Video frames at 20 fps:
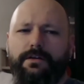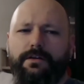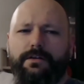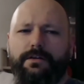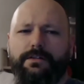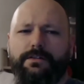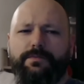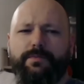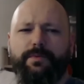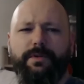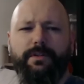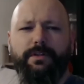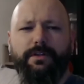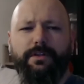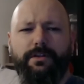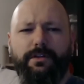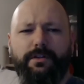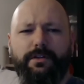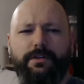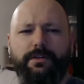It's been a
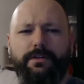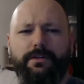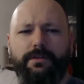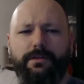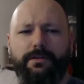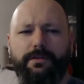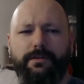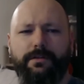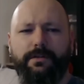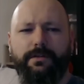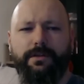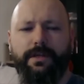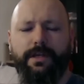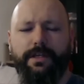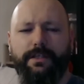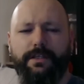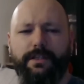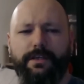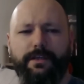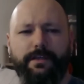little
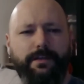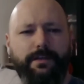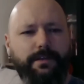hectic,